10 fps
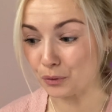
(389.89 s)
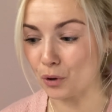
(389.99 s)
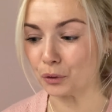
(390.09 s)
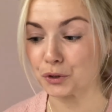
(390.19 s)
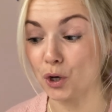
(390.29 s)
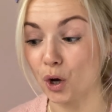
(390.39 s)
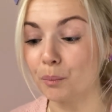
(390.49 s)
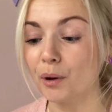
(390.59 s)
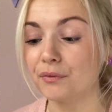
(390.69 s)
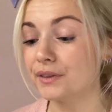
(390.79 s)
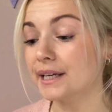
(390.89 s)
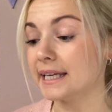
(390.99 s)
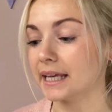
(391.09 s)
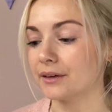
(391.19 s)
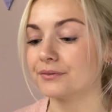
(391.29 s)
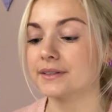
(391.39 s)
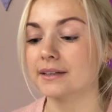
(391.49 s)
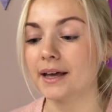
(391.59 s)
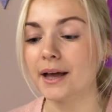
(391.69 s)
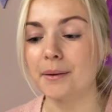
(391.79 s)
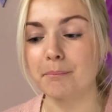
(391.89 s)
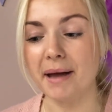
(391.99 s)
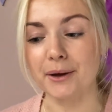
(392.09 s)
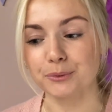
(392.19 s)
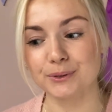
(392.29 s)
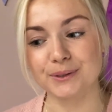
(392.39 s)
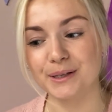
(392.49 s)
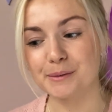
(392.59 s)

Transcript: on top of the leaves, Mouse